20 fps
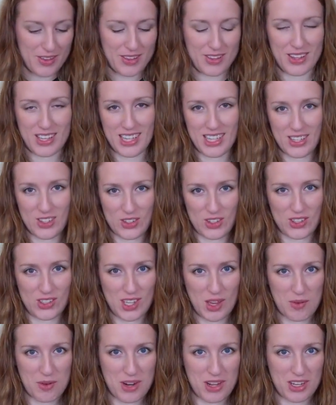well, let's just say
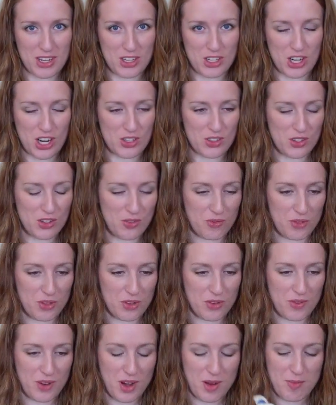we're not going to jostle the floor
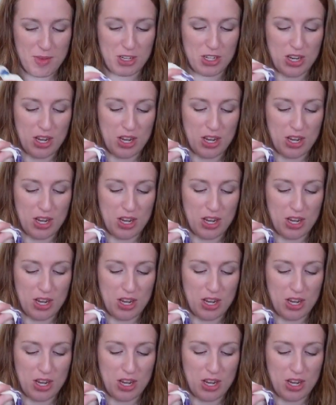very much.